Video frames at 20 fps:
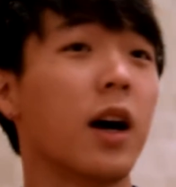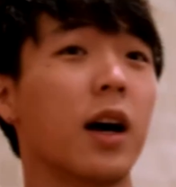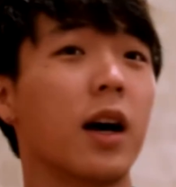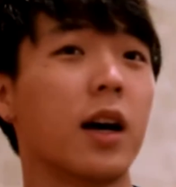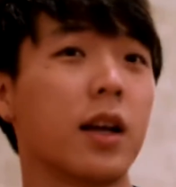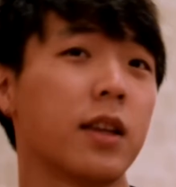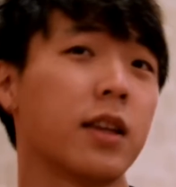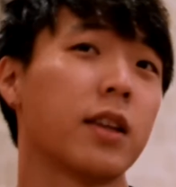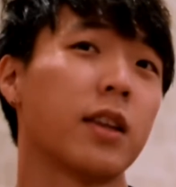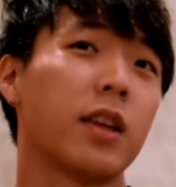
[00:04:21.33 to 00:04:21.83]

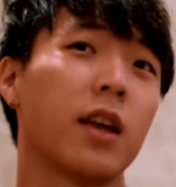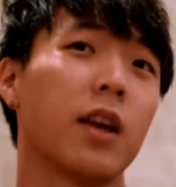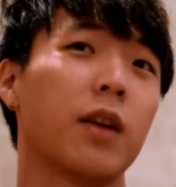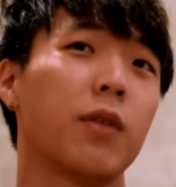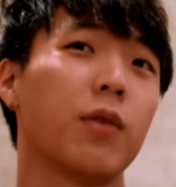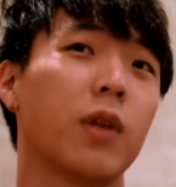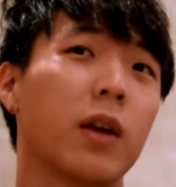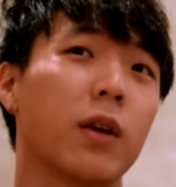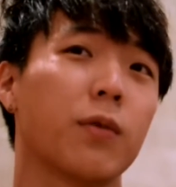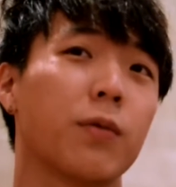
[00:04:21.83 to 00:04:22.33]
I think they
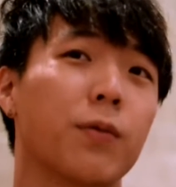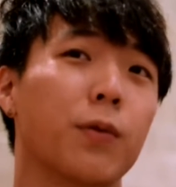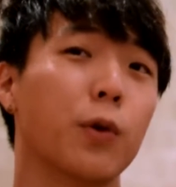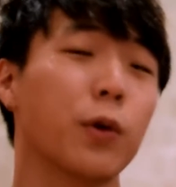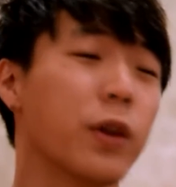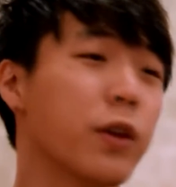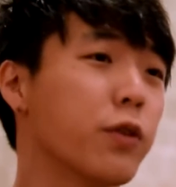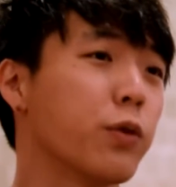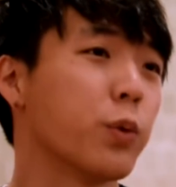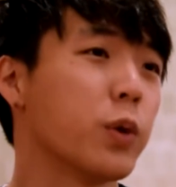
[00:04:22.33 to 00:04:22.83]
like
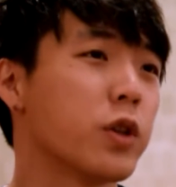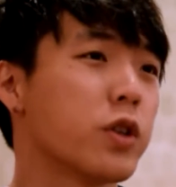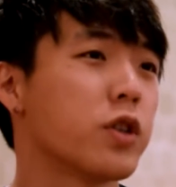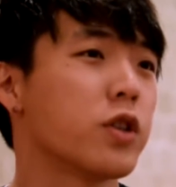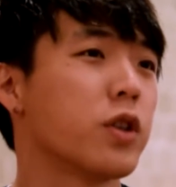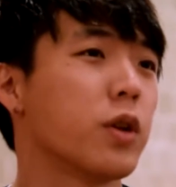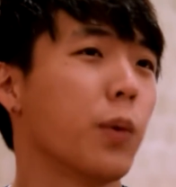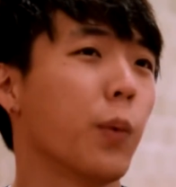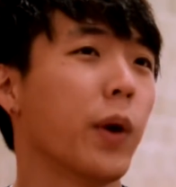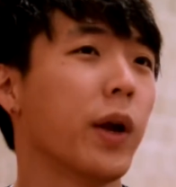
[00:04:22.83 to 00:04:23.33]
fully
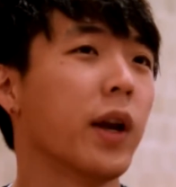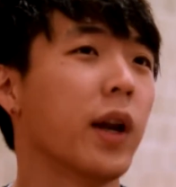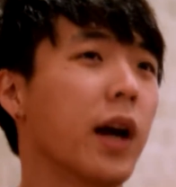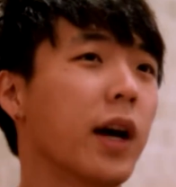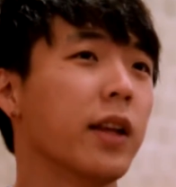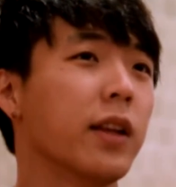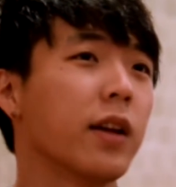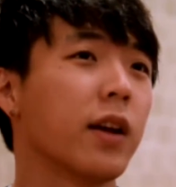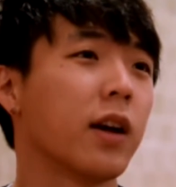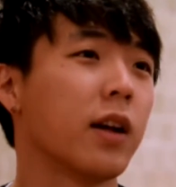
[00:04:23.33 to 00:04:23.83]
switched when
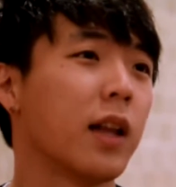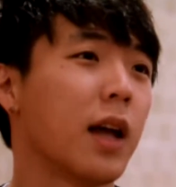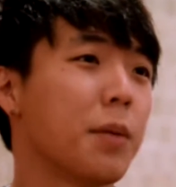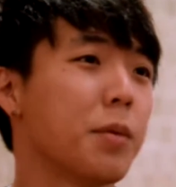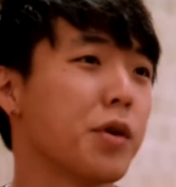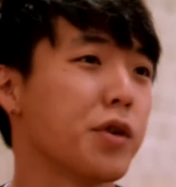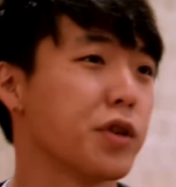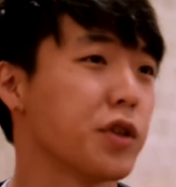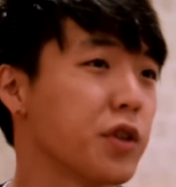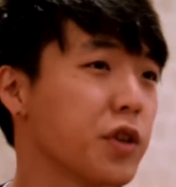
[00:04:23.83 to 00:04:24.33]
I did a
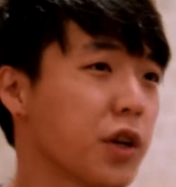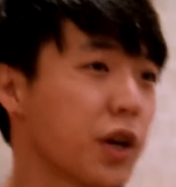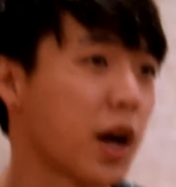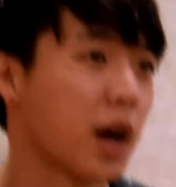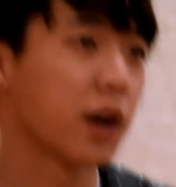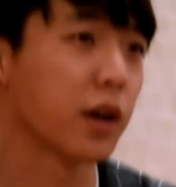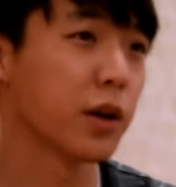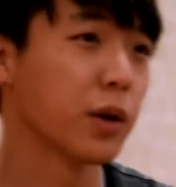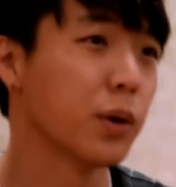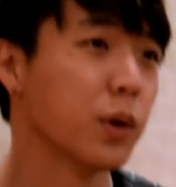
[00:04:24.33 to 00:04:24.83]
collaboration in
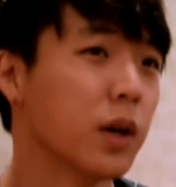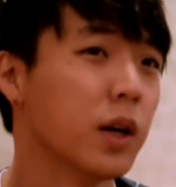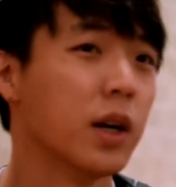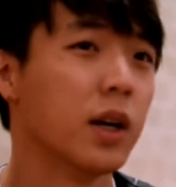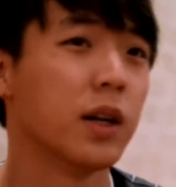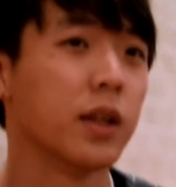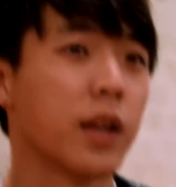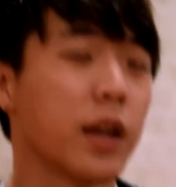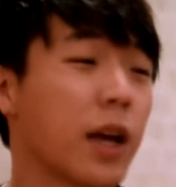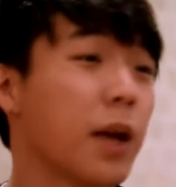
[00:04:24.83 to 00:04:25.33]
Chicago.
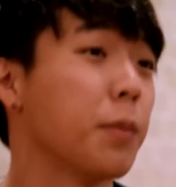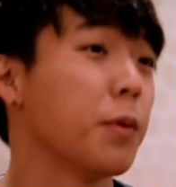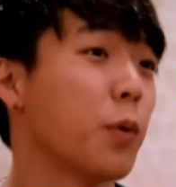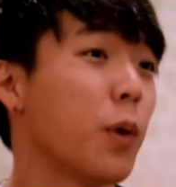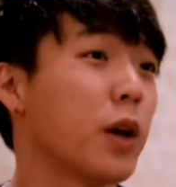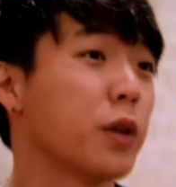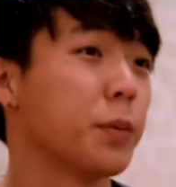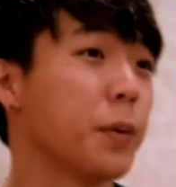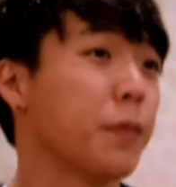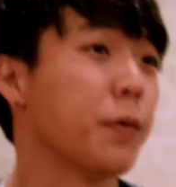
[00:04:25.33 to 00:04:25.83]
They came to
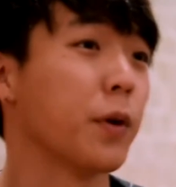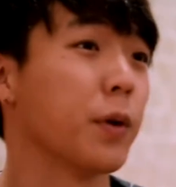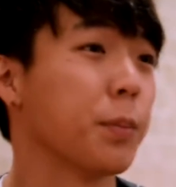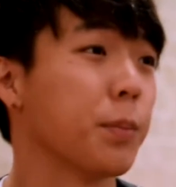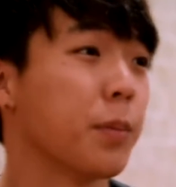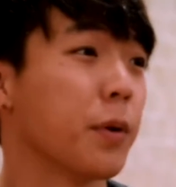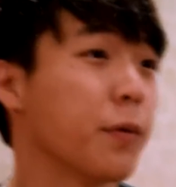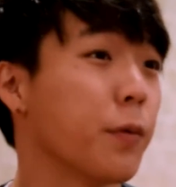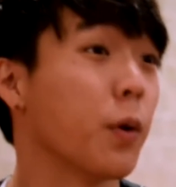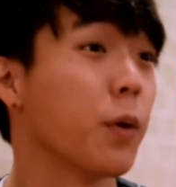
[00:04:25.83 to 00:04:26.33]
watch me
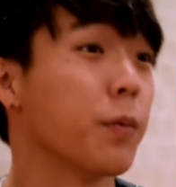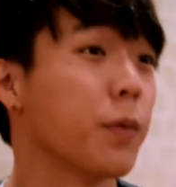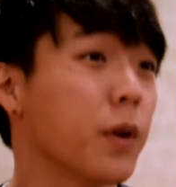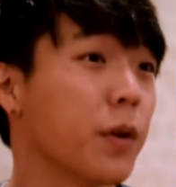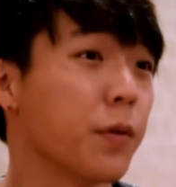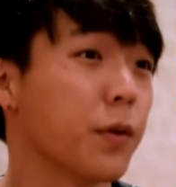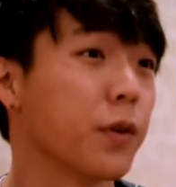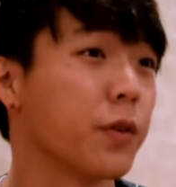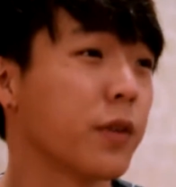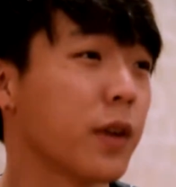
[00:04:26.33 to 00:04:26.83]
perform for the
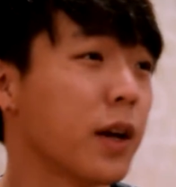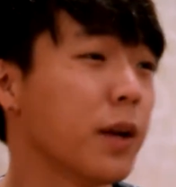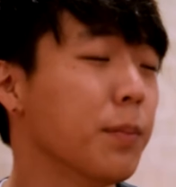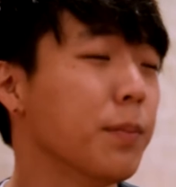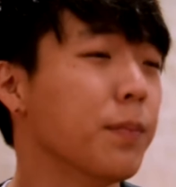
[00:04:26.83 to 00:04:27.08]
first time,